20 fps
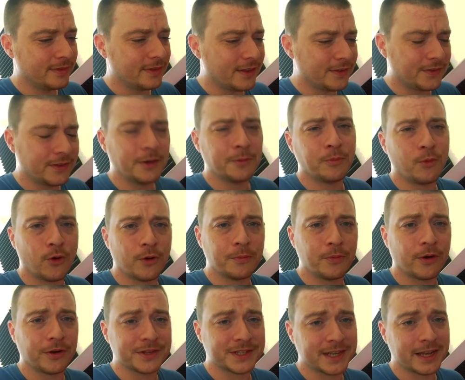That's the
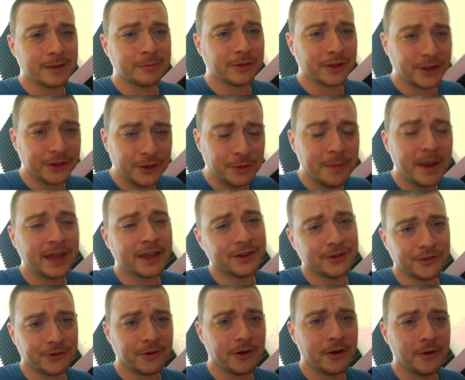important part of sampling. You make
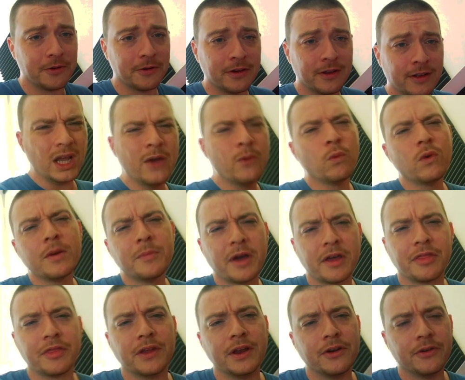it your own. And one of my
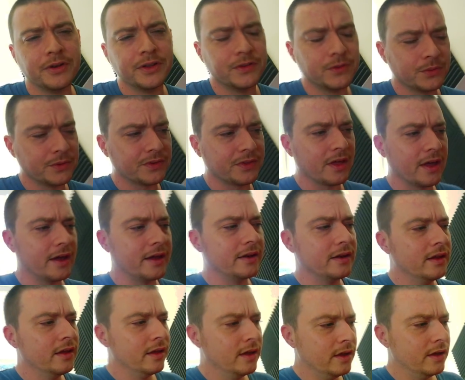theories was that,
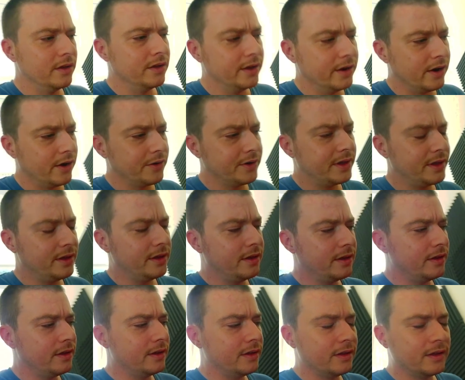you know,
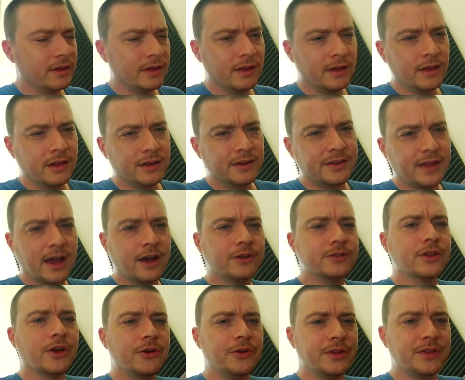he
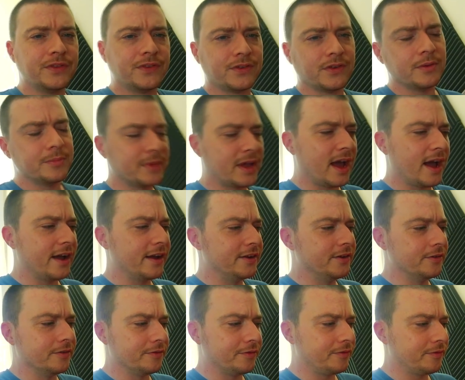downloaded some kind
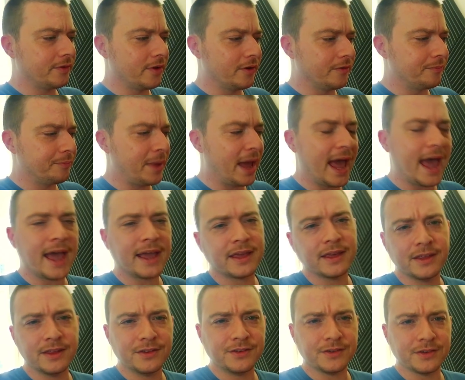of a
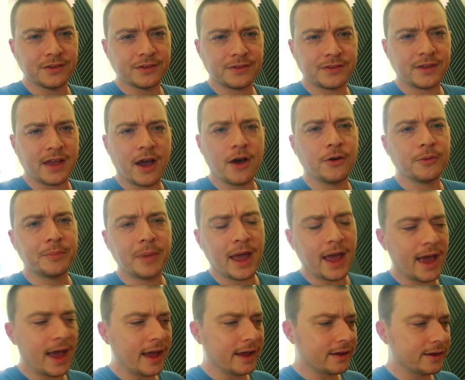package, a sound
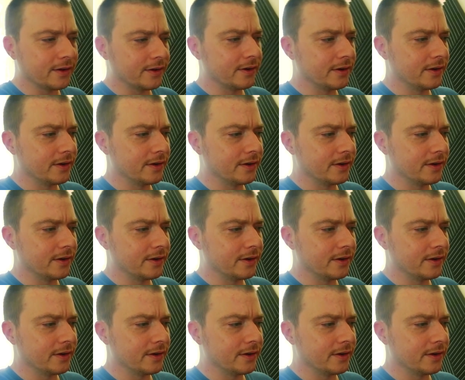pack,